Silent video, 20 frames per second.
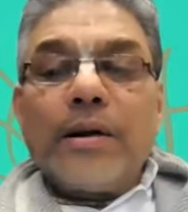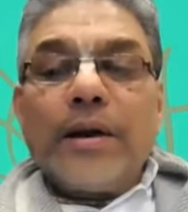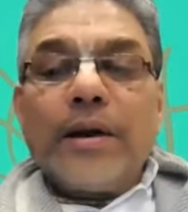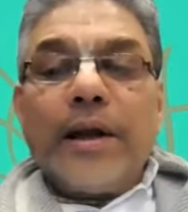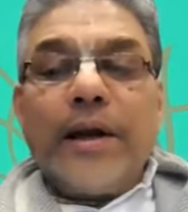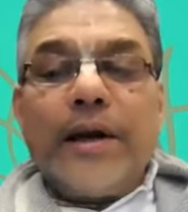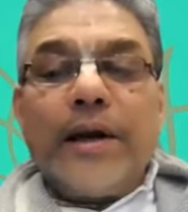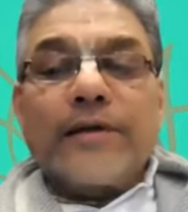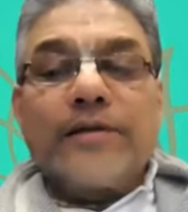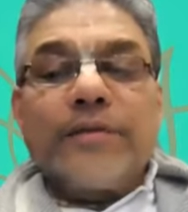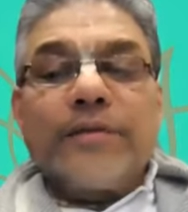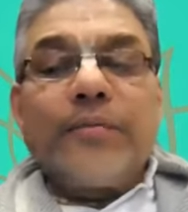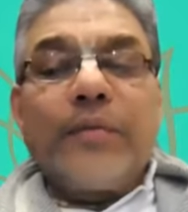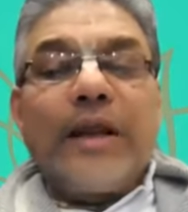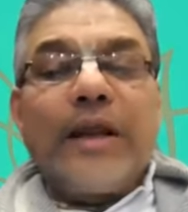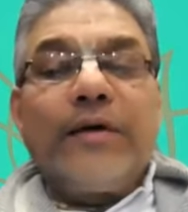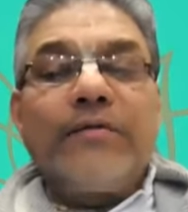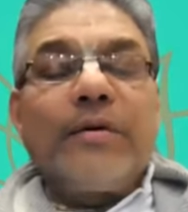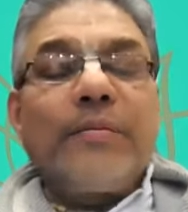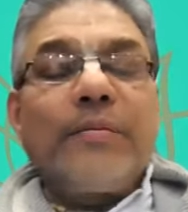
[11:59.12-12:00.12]
he doesn't
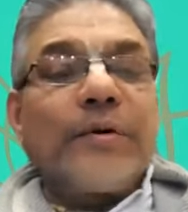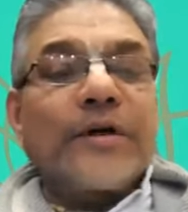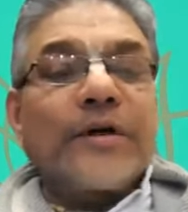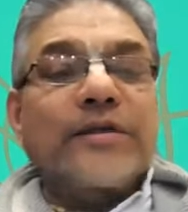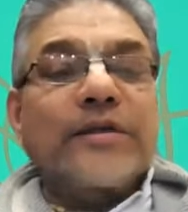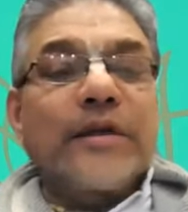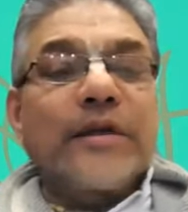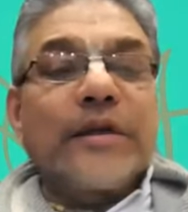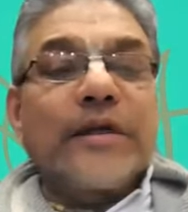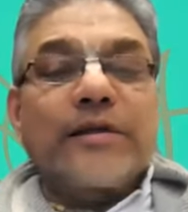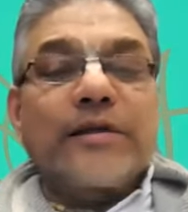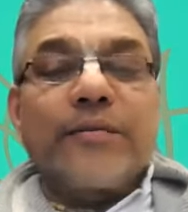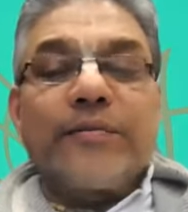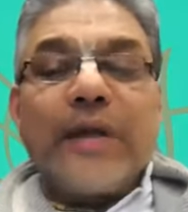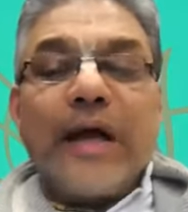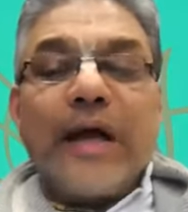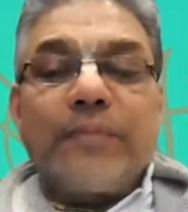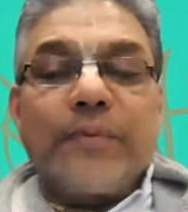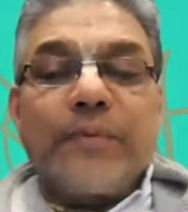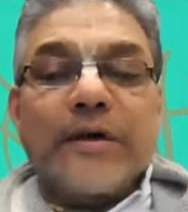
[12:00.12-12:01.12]
believe in personalism,
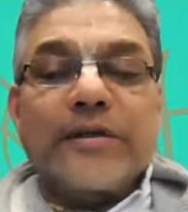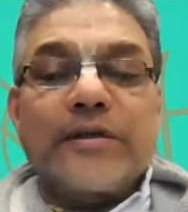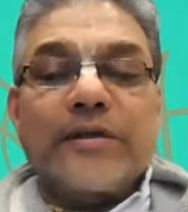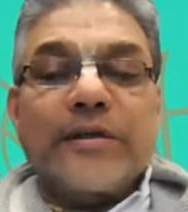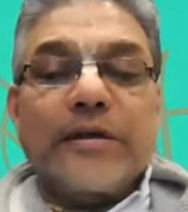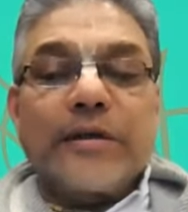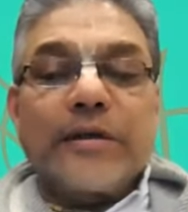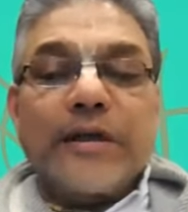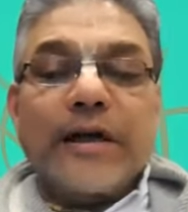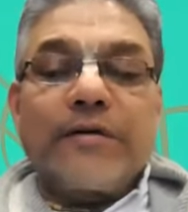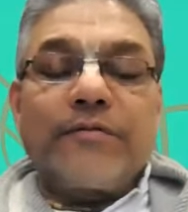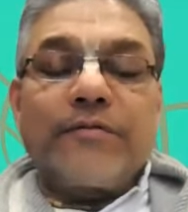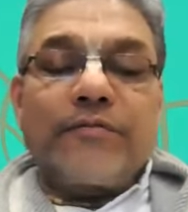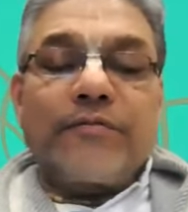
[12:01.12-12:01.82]
that person, that